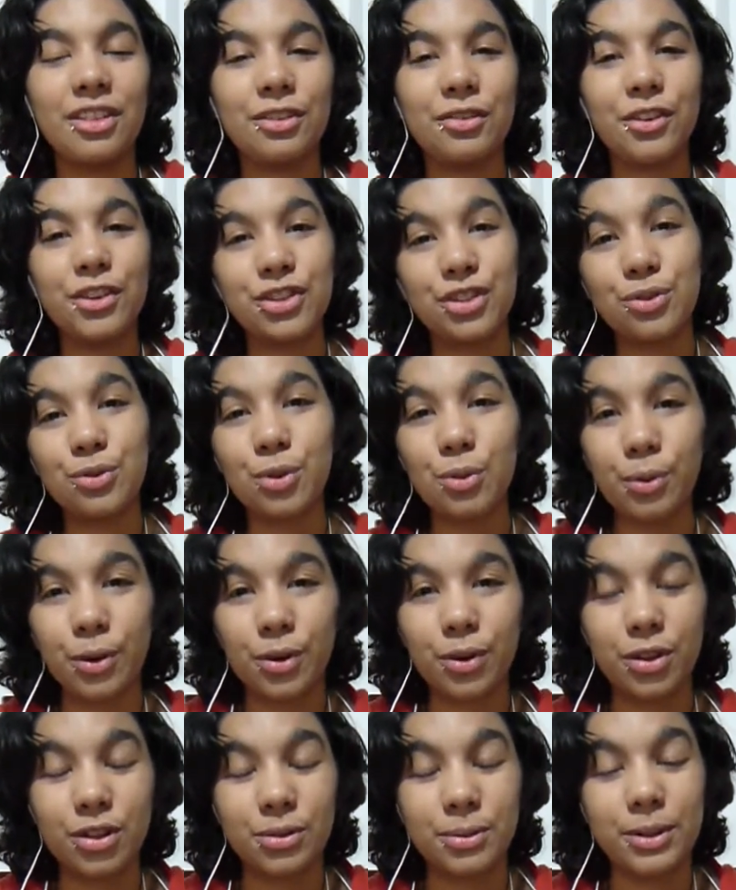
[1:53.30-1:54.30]
first school we're
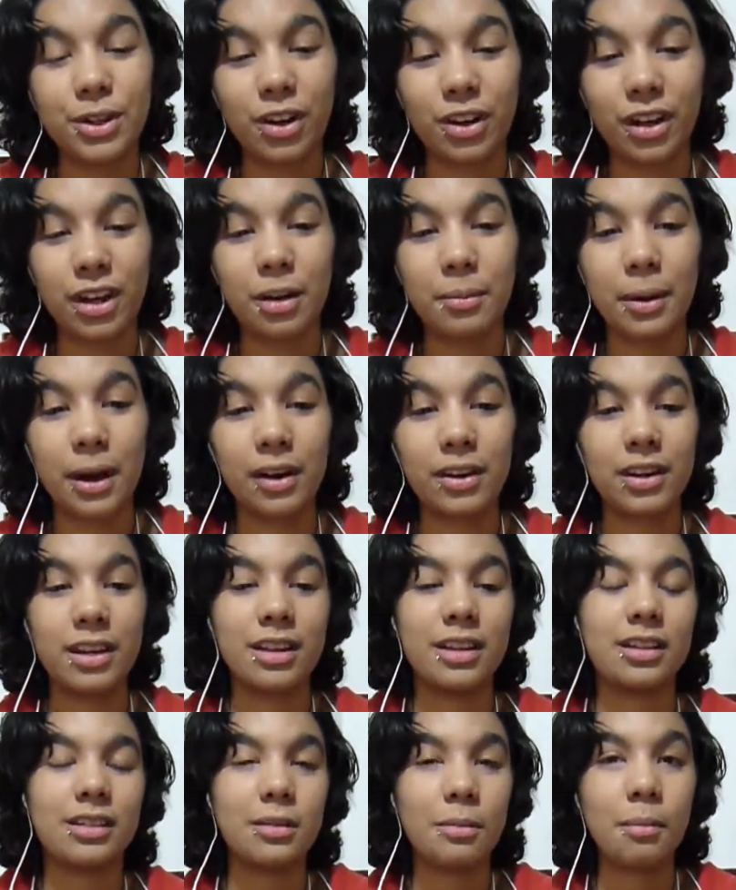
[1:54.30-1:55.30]
going to be talking about
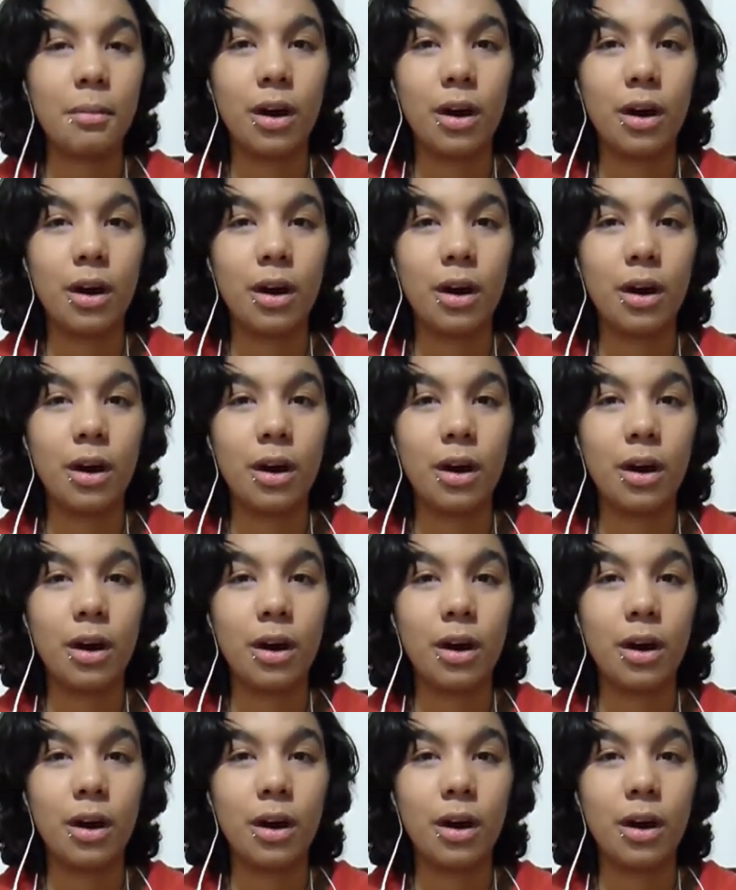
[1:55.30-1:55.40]
is